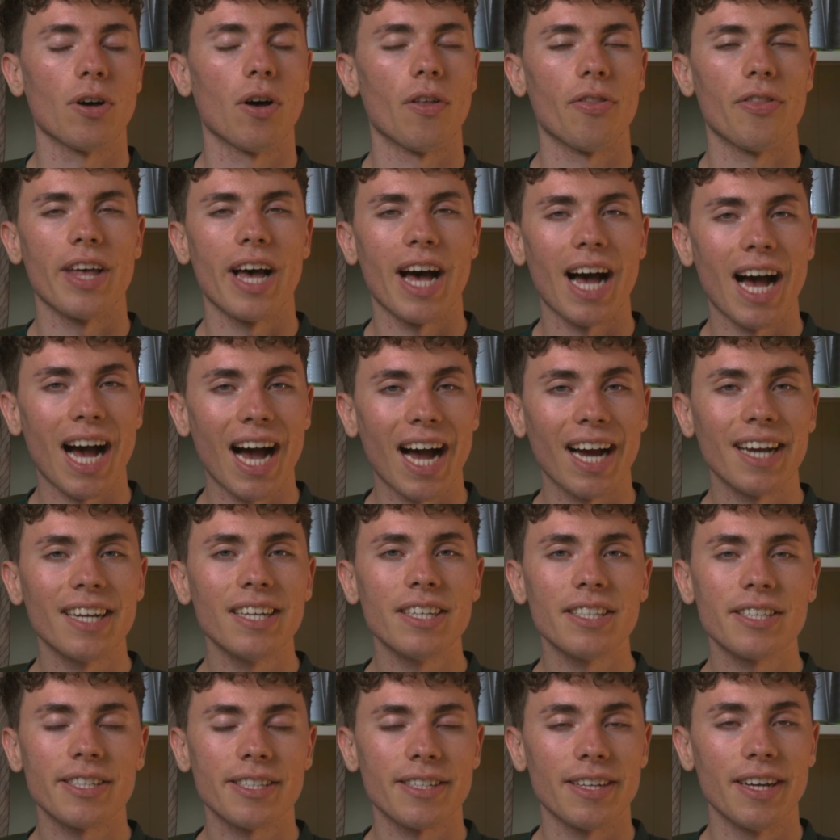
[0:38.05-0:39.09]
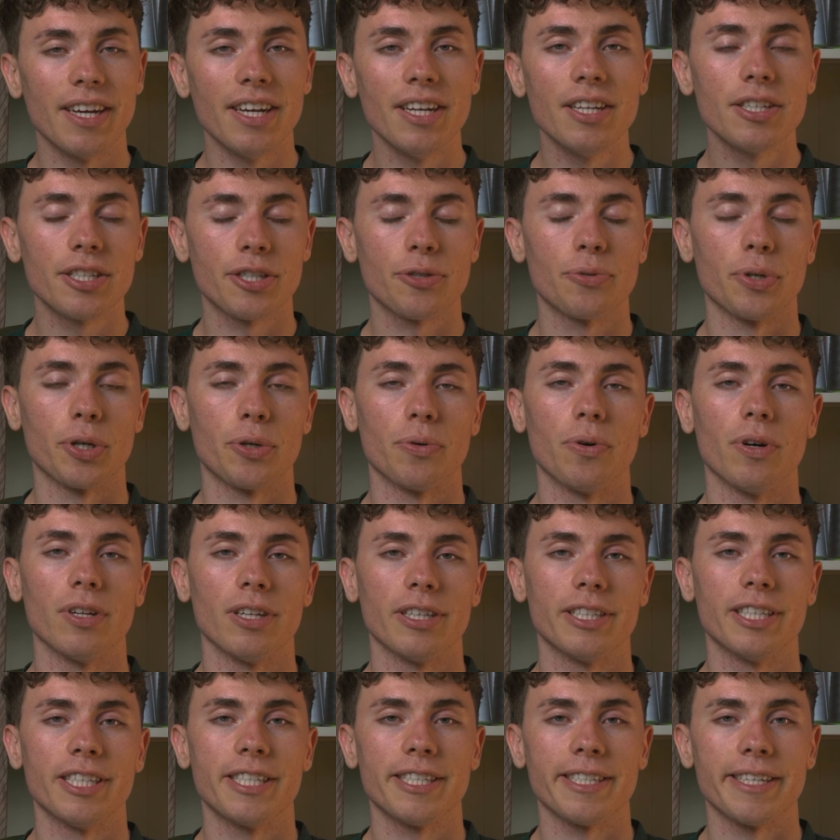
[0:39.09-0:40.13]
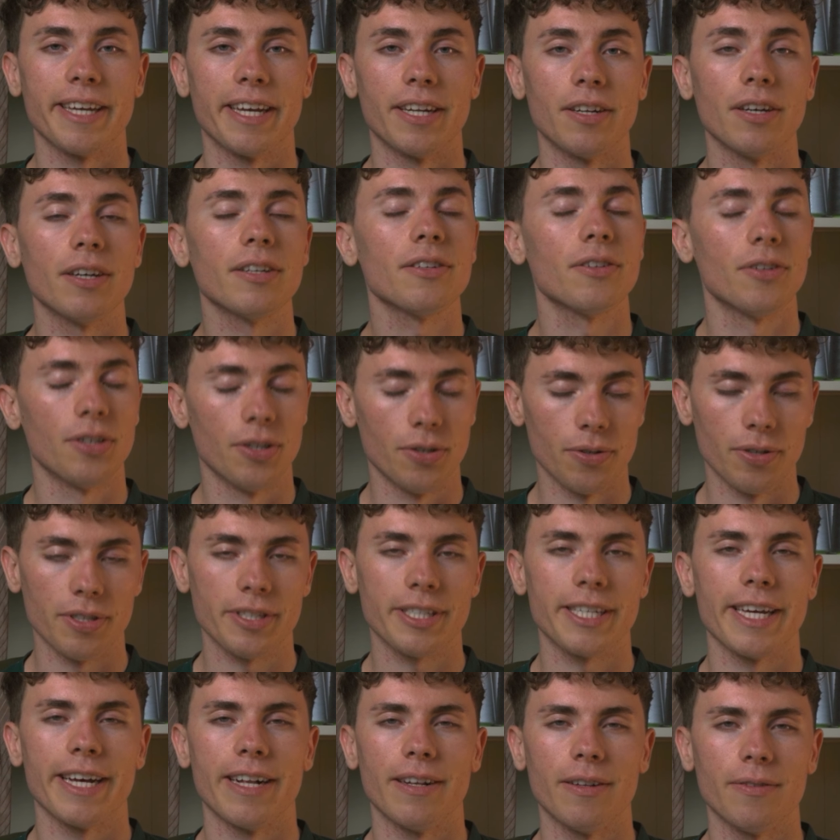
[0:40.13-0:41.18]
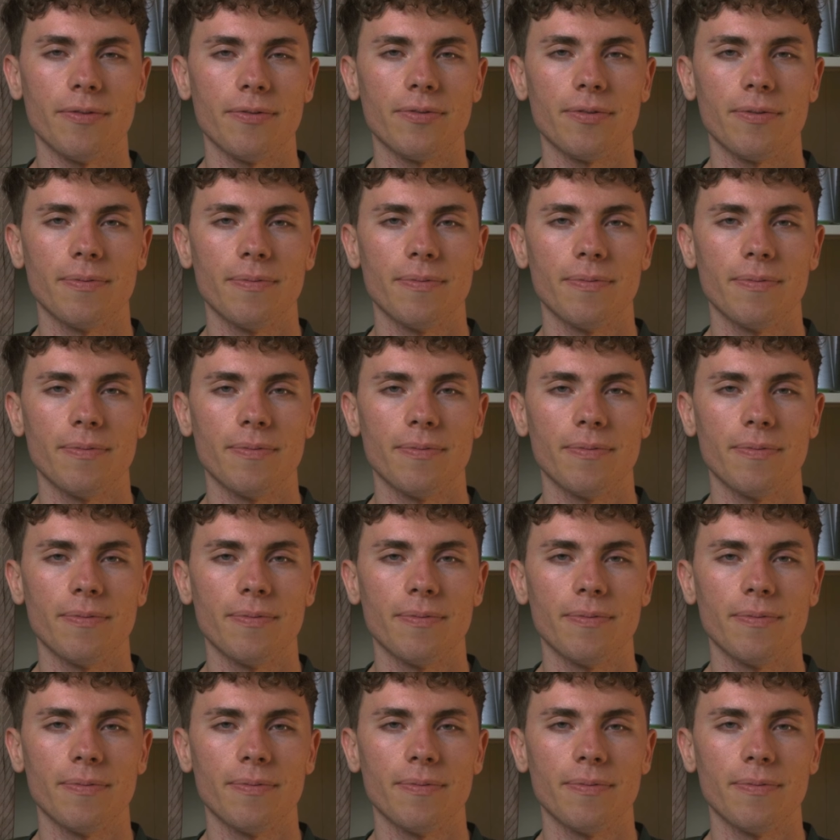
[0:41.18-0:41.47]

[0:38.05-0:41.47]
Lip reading: on the highest industry quality standard yourself.